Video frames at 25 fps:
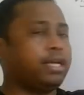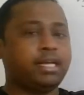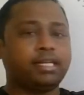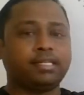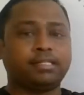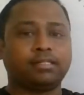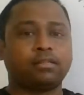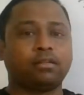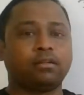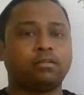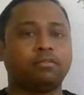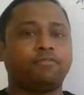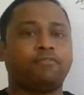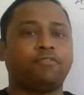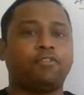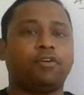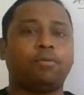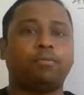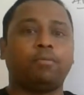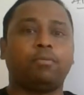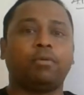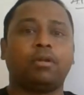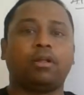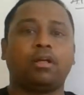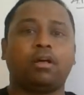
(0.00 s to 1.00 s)
Sn
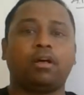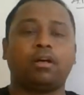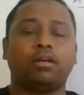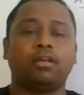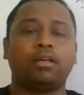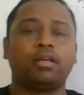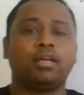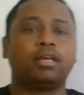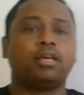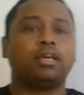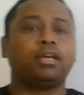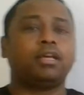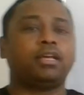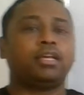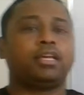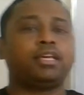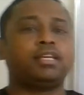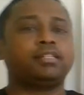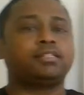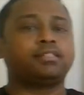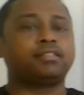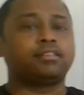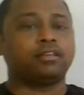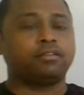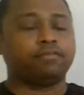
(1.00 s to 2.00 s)
formula
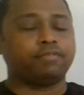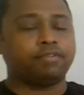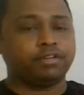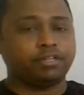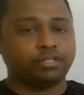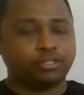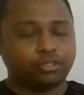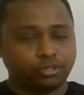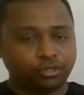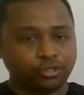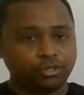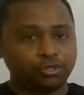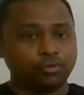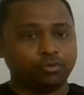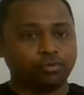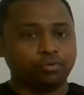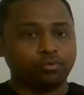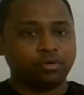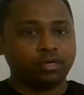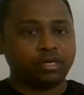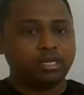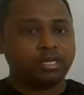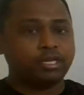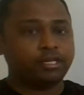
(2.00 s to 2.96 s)
is given to you.